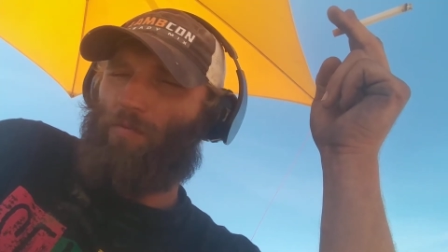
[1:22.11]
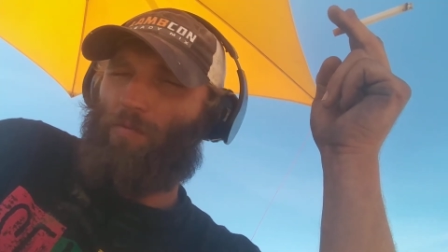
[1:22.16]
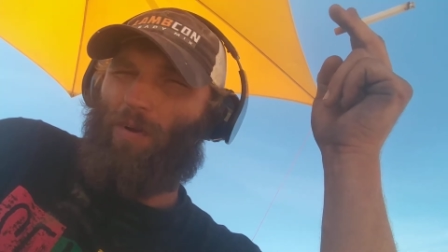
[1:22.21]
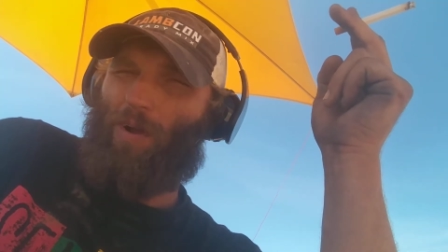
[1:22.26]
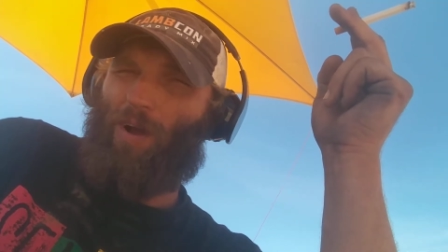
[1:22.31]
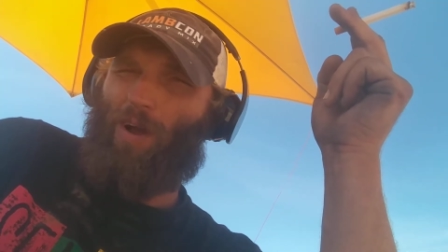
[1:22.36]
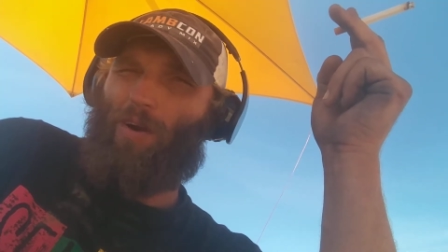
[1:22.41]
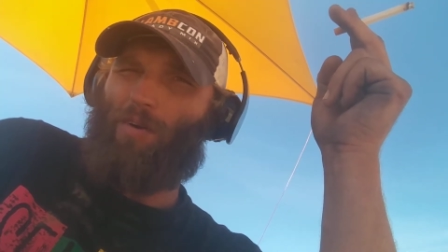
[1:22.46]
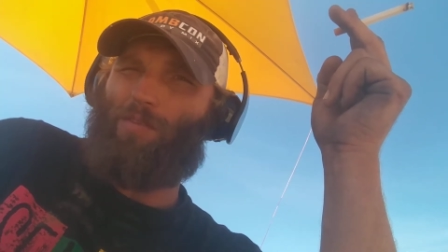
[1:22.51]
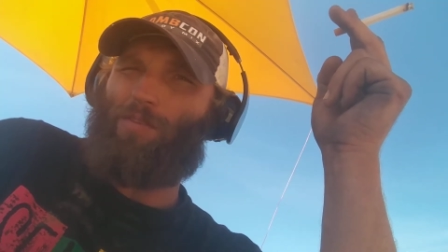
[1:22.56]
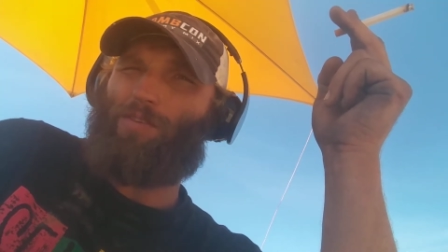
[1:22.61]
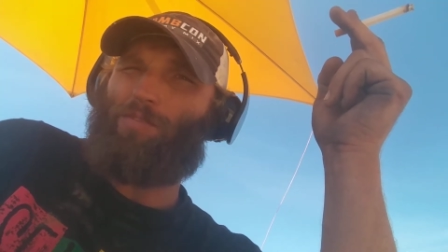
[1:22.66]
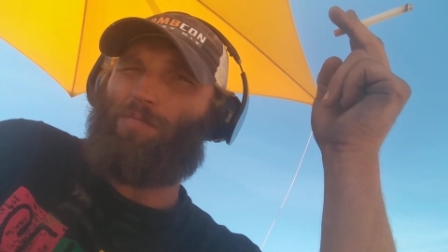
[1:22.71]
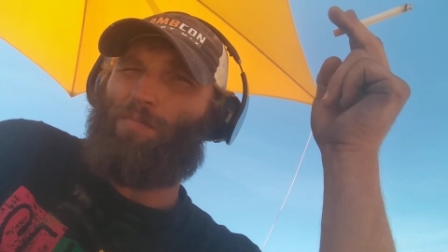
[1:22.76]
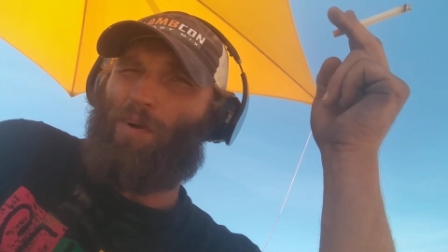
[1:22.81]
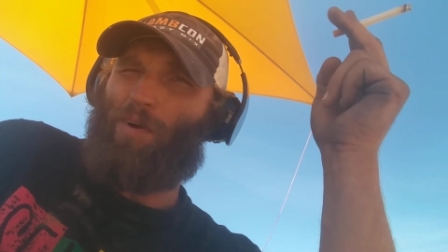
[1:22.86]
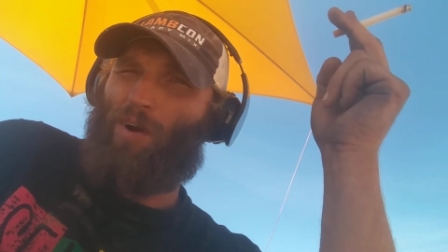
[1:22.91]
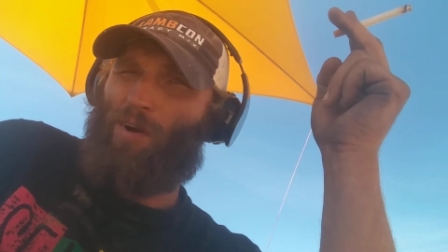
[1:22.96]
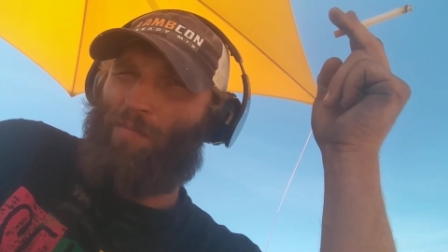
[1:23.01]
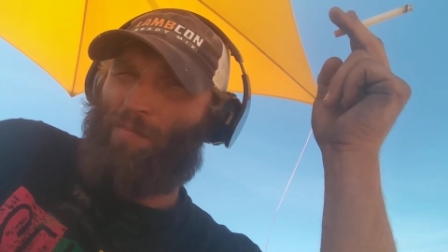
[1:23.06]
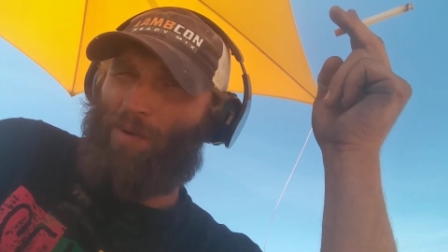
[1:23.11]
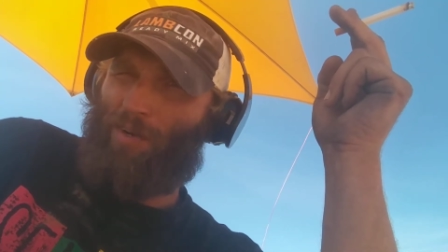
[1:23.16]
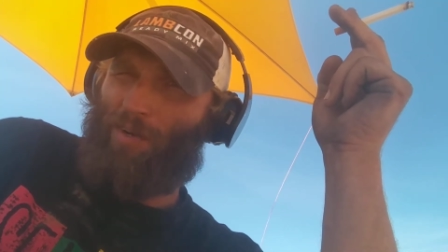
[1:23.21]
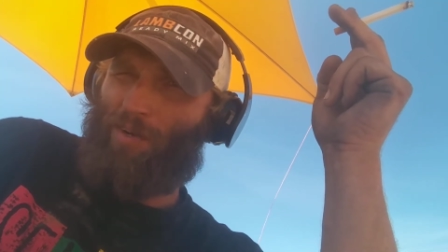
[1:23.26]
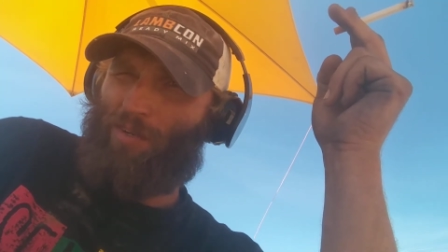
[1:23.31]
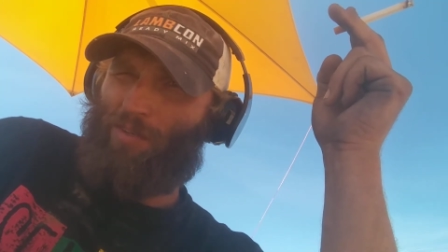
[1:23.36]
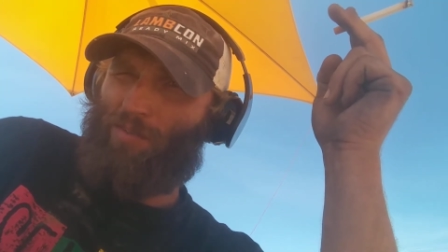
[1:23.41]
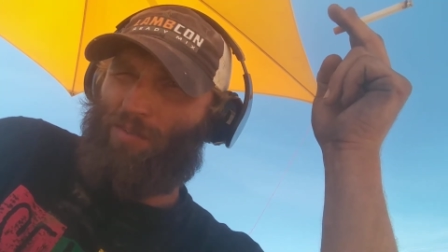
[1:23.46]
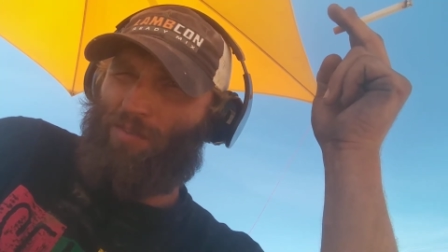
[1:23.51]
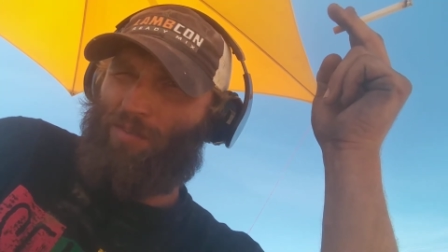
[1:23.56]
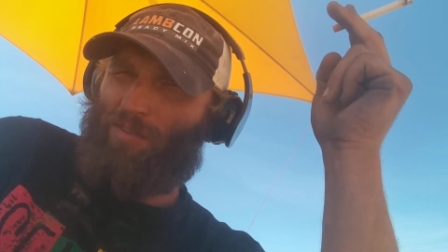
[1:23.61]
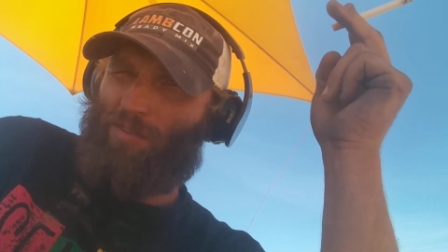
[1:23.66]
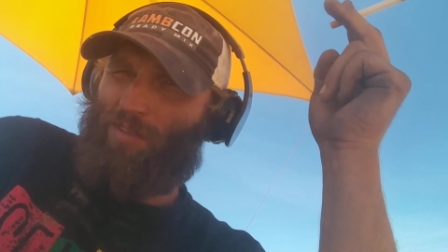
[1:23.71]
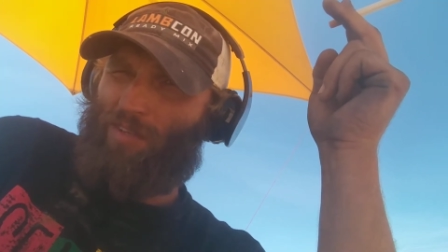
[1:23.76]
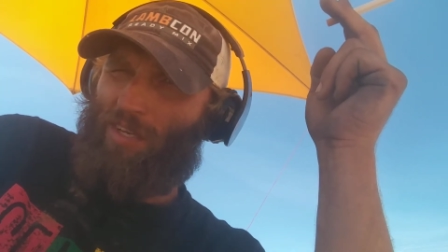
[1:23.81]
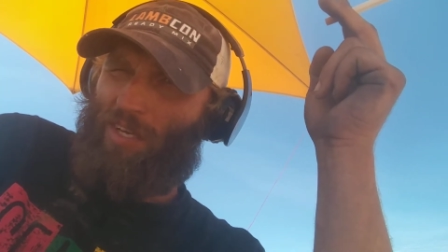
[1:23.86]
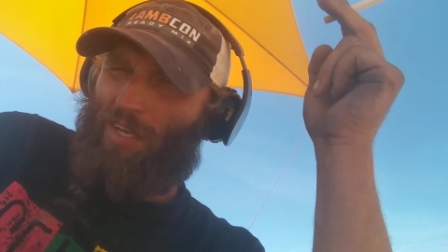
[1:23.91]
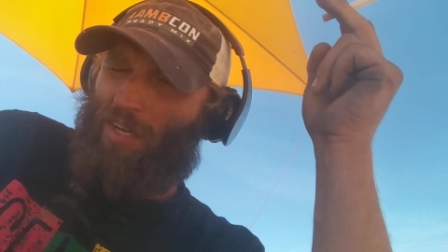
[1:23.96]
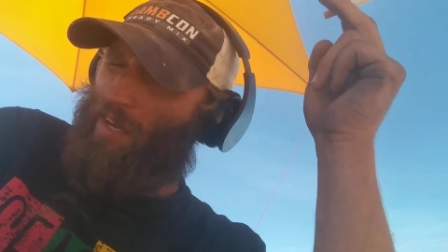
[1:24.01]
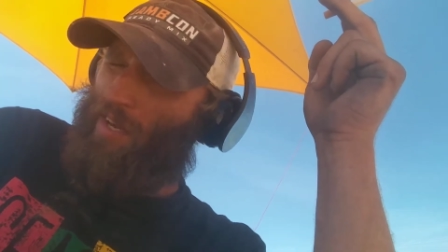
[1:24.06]
for all the small miracles
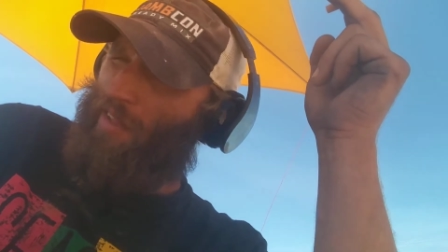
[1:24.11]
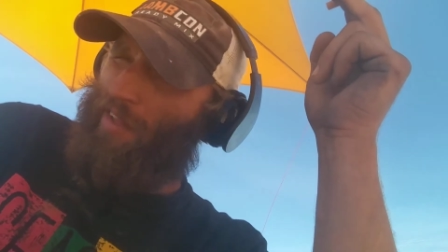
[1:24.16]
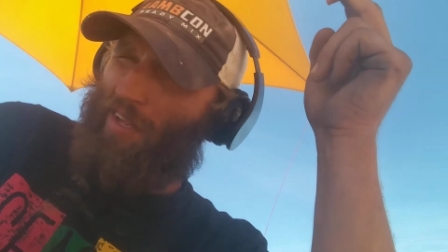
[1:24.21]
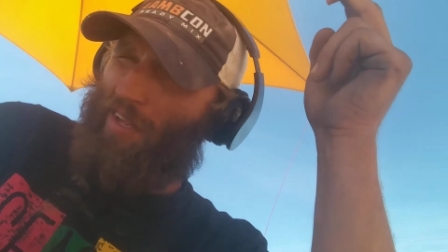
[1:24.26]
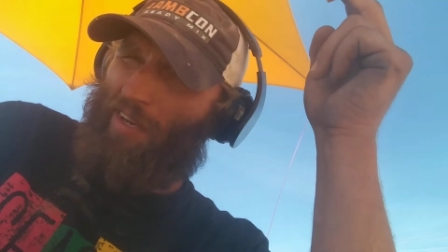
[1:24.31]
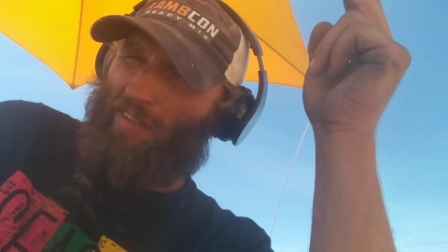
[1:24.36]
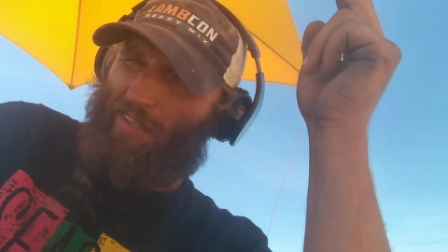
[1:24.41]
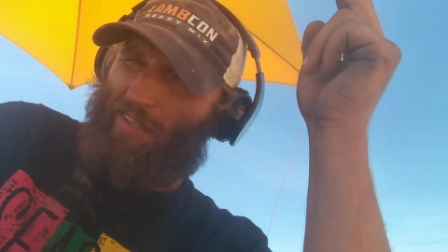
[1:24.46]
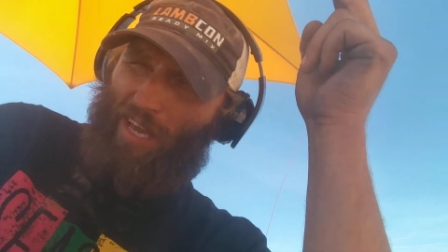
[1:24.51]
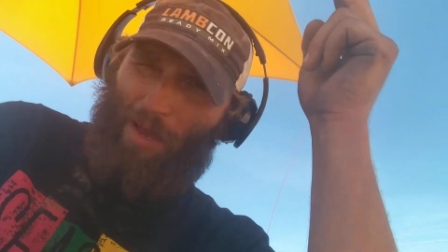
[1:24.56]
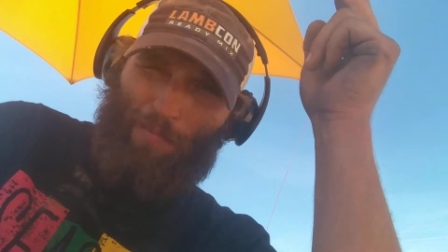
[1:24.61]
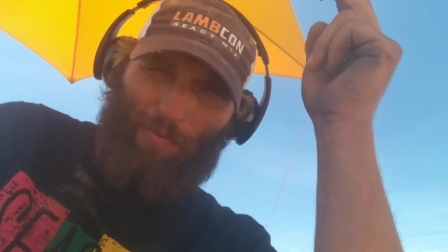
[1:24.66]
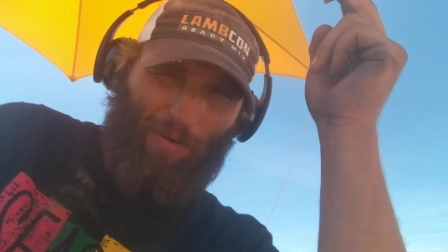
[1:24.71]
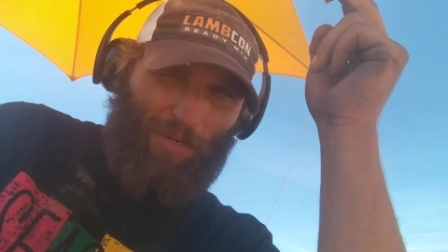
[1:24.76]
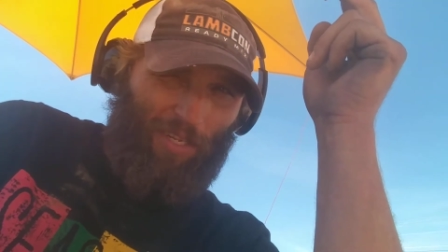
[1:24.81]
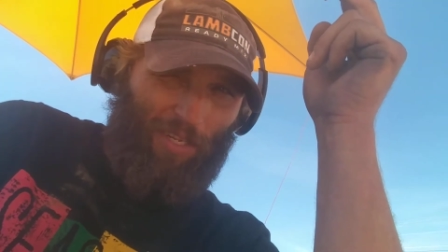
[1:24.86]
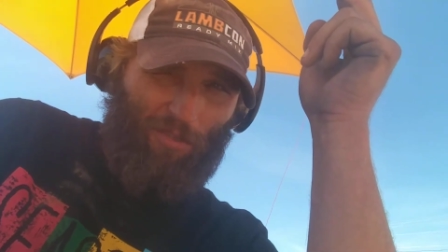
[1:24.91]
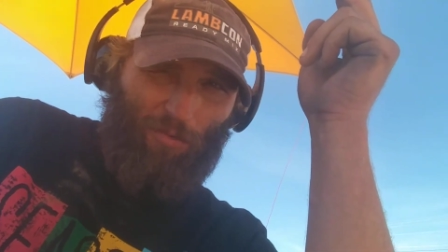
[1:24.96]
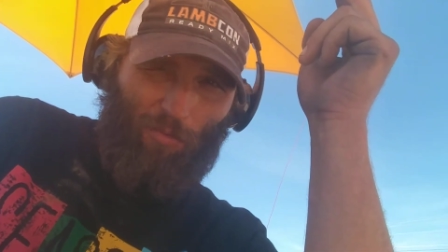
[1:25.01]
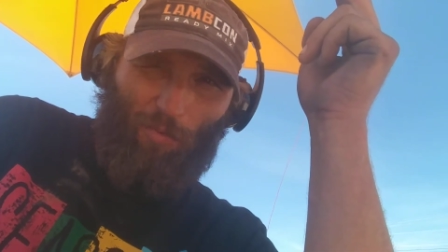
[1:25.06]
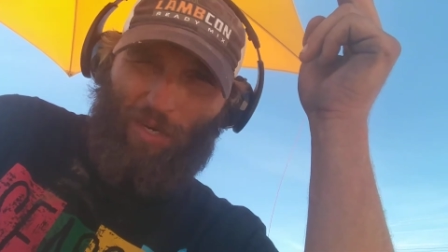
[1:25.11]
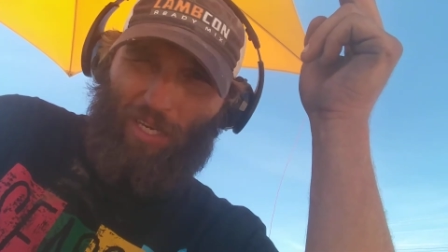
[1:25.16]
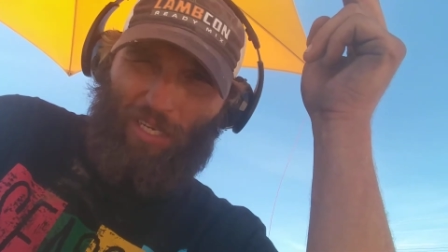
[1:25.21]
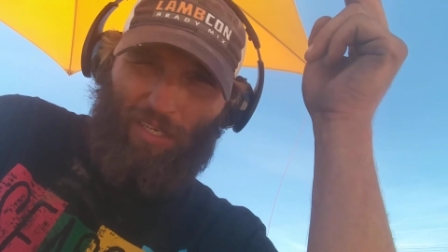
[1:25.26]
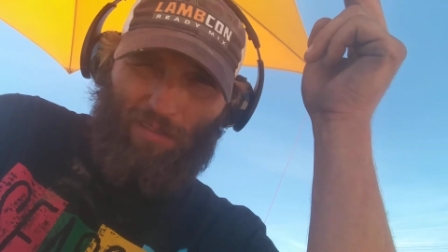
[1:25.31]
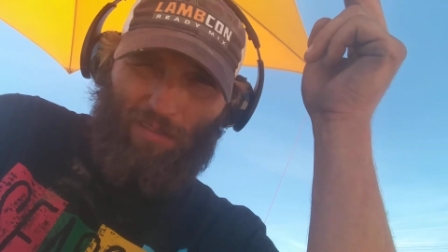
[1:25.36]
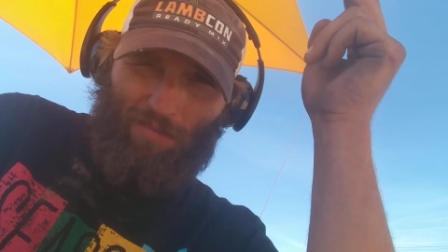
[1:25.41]
that has happened this week.